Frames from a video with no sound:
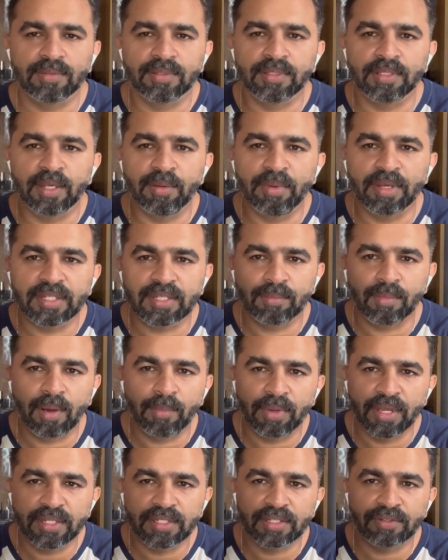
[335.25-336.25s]
they make some
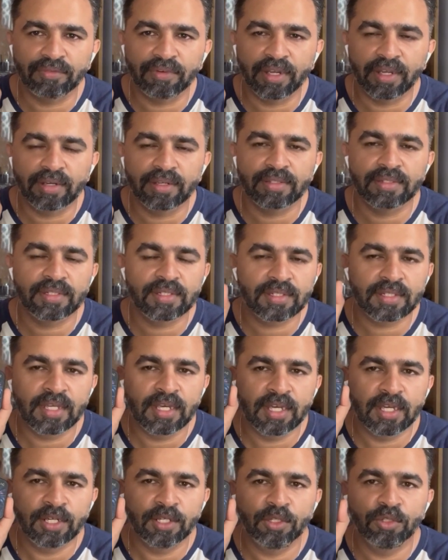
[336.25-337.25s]
amazing fragrances.
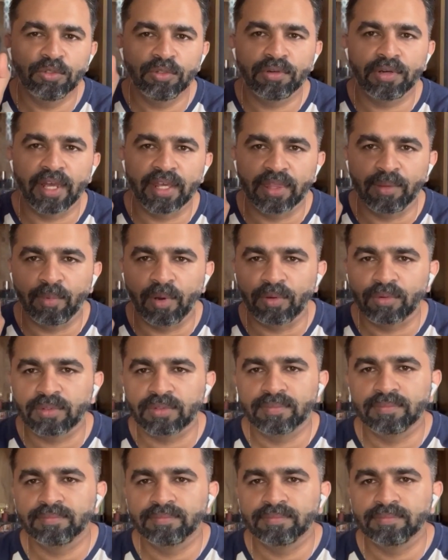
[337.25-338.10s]
Do try them out.